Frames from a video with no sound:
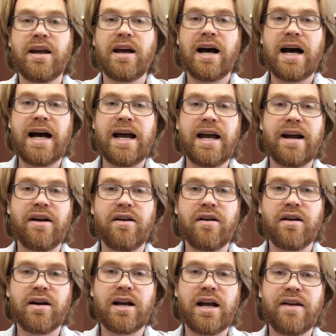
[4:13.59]

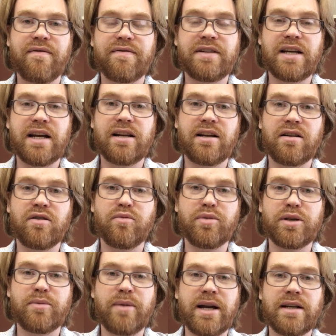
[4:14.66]
higher kind of technical
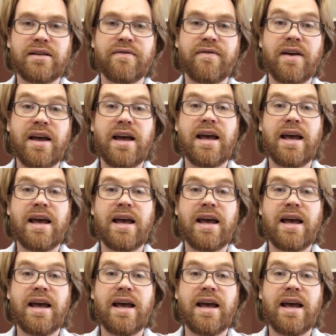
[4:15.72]
perspective,